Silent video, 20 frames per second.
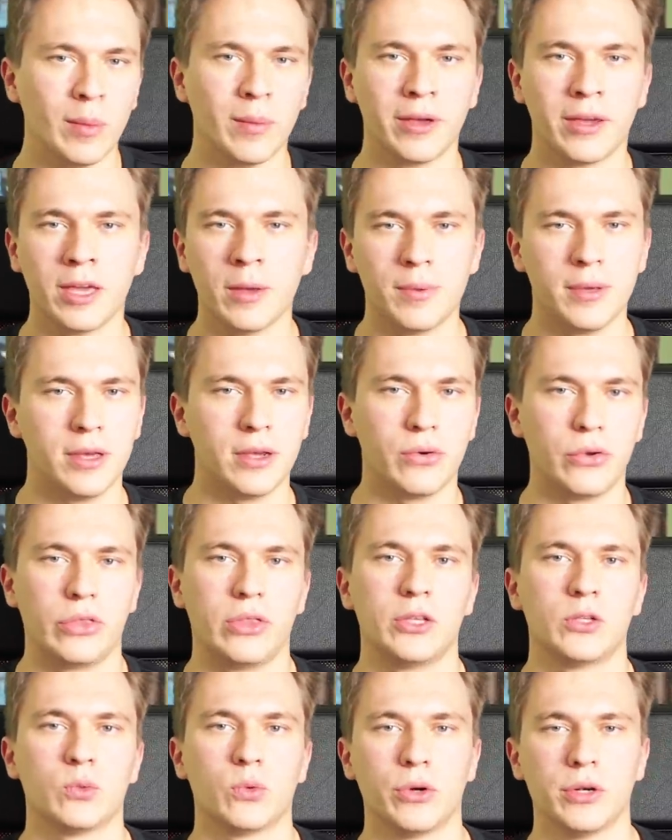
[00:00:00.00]
I keep hearing
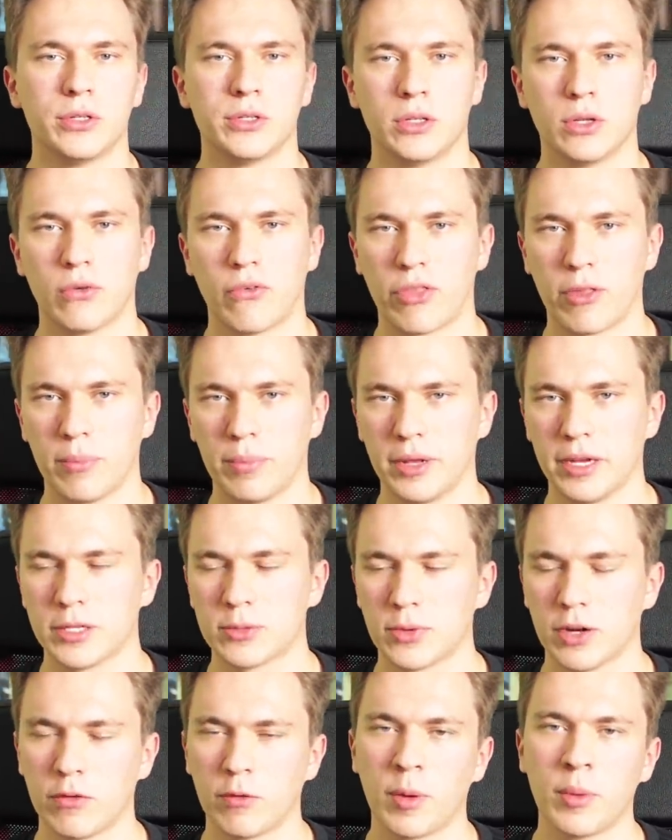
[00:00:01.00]
these words all over the place
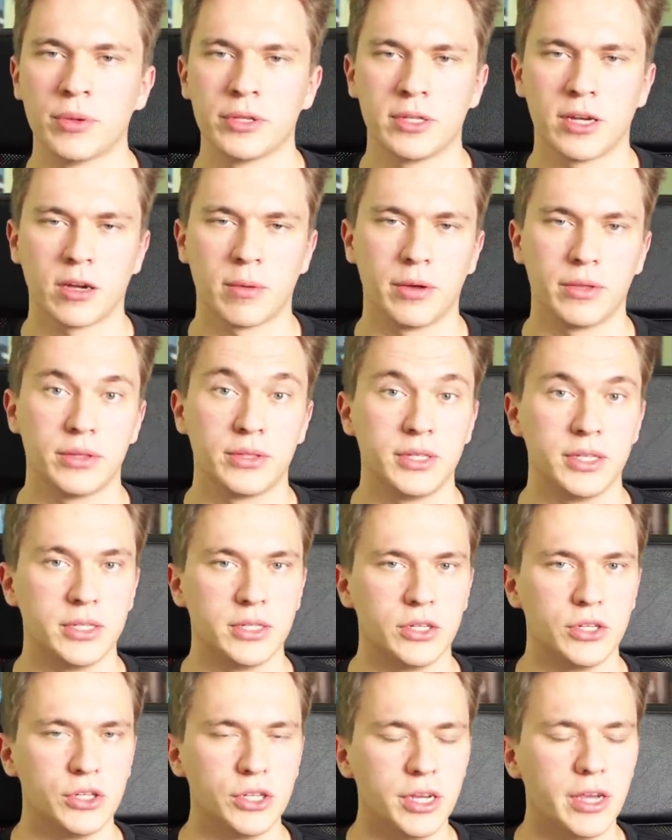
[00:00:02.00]
whenever people talk about the
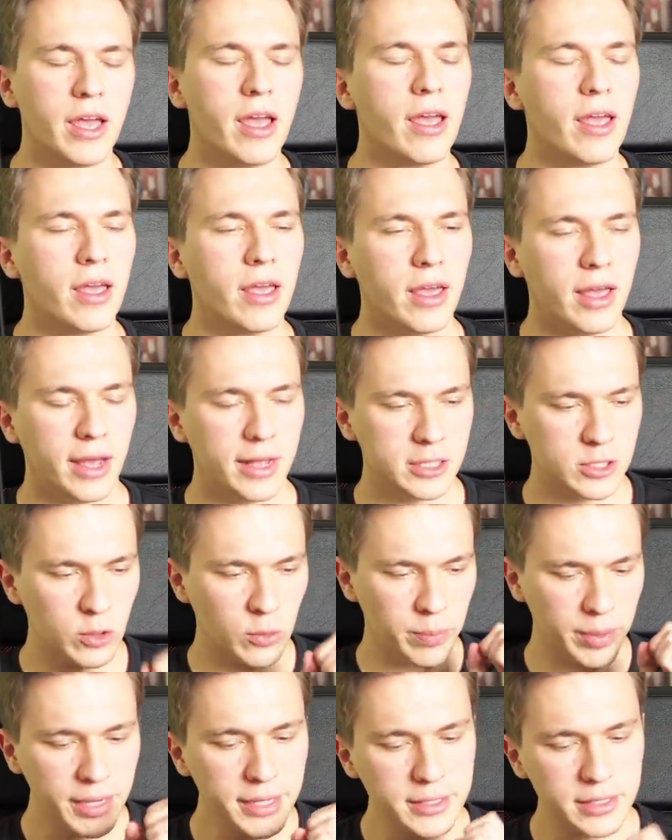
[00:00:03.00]
TCG. And so
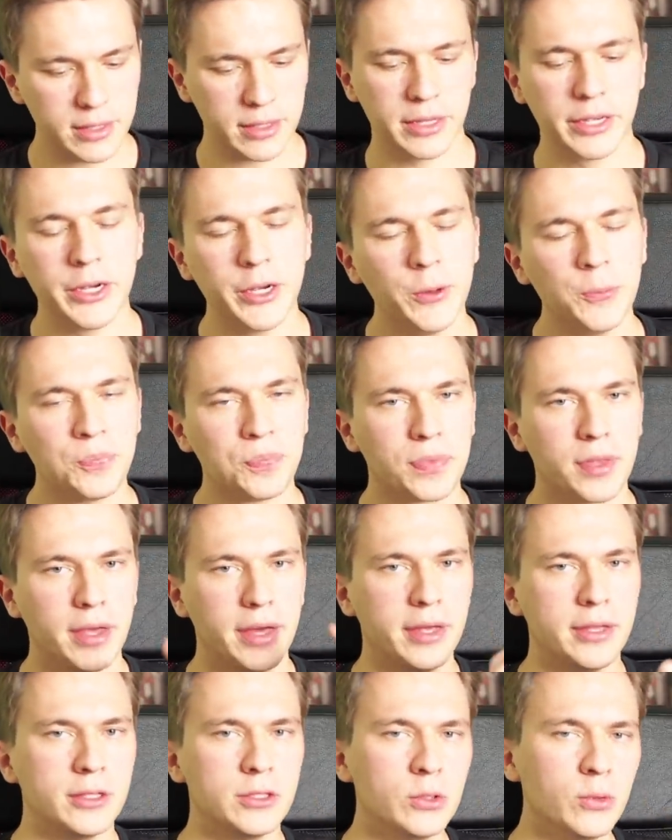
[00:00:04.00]
basically,
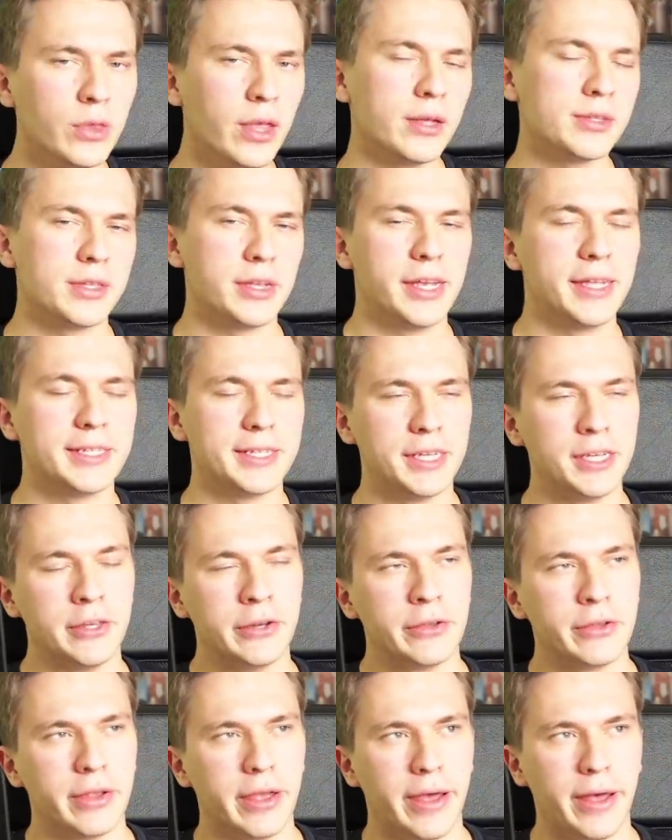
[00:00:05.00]
in
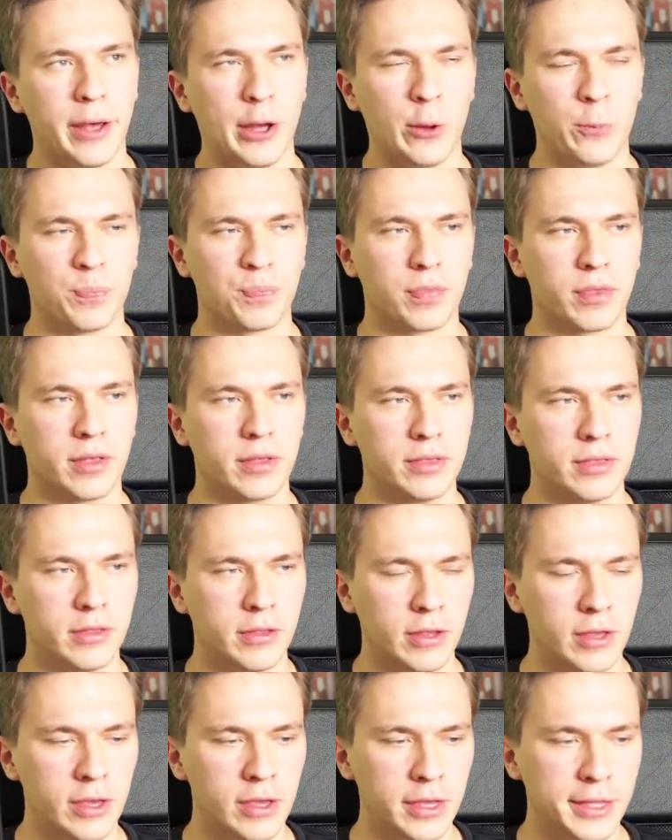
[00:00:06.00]
2018,
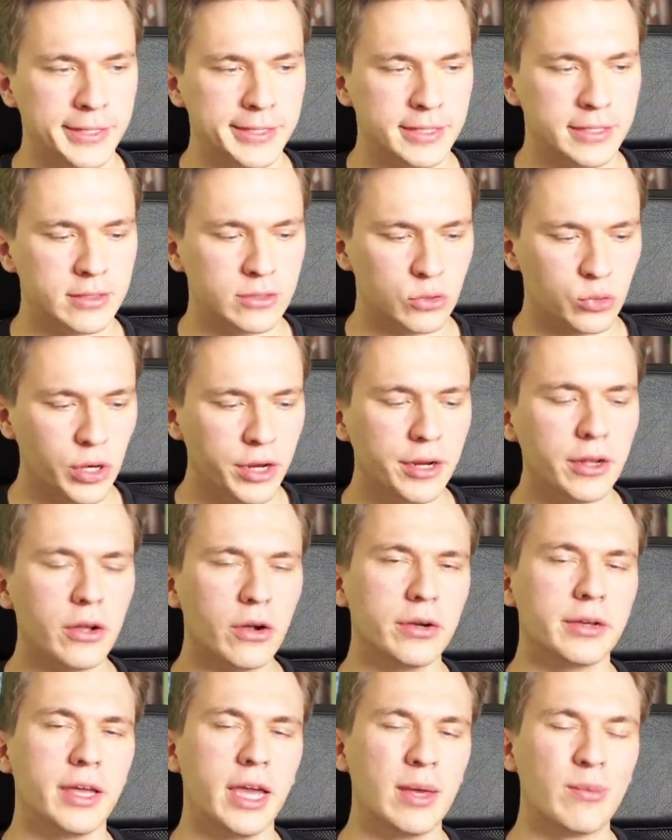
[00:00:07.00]
the trading
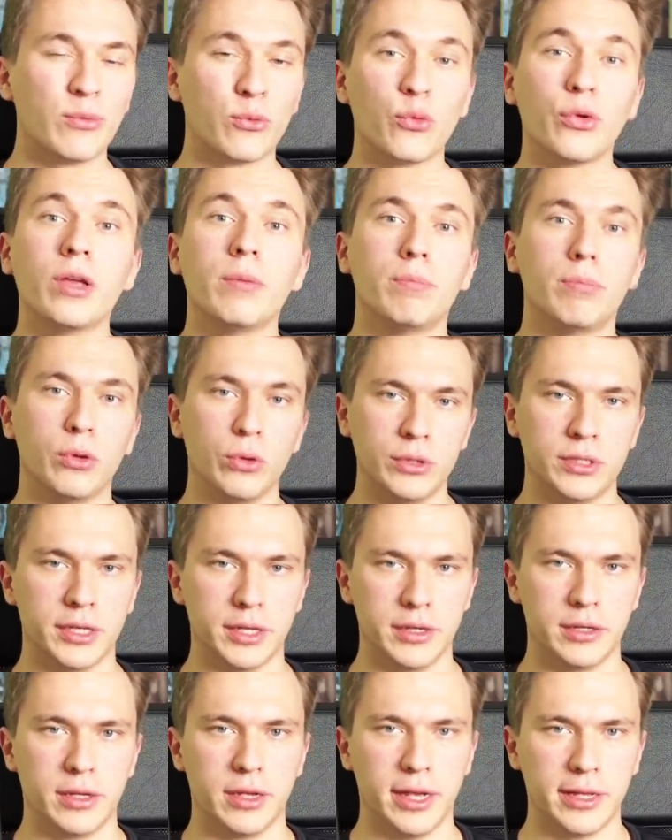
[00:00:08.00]
card game
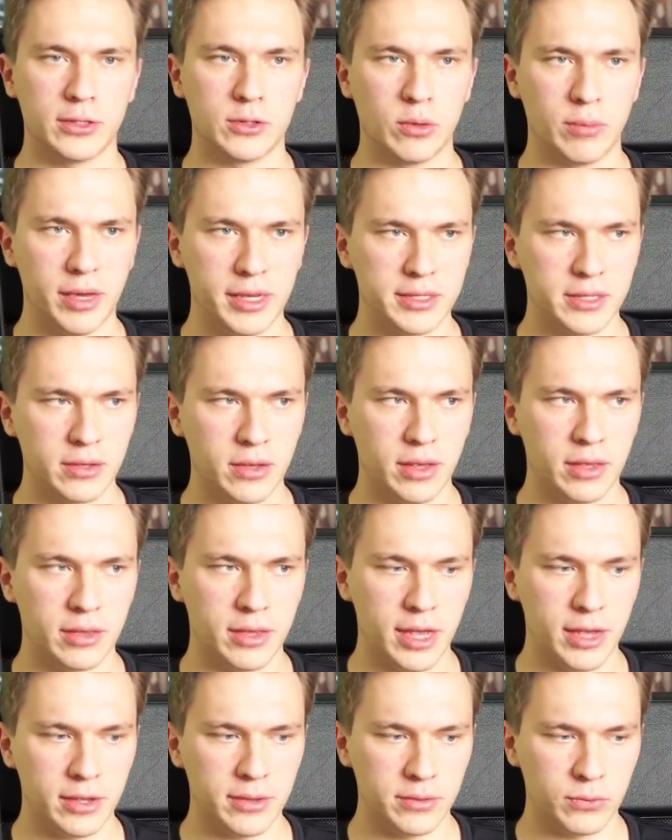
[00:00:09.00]
rebooted, and so basically
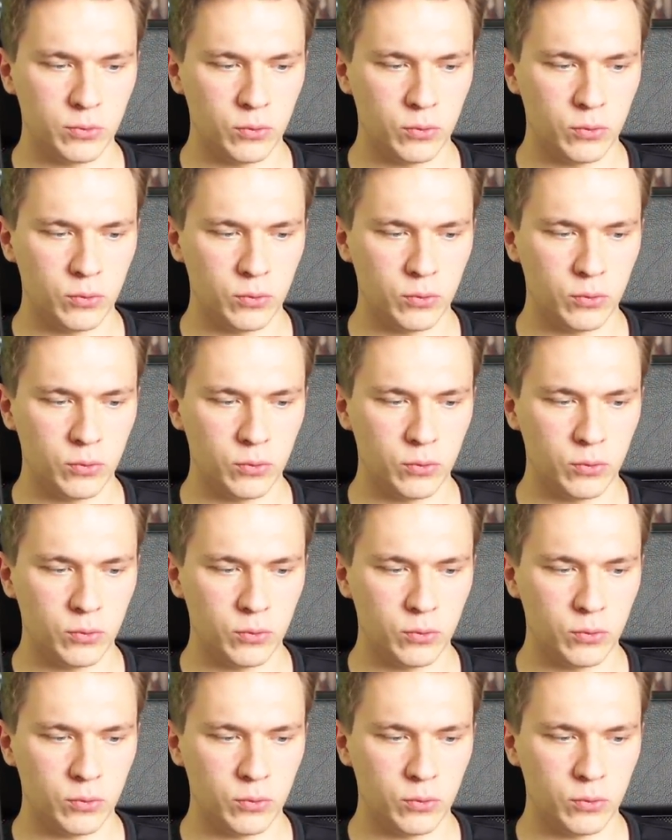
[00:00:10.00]
they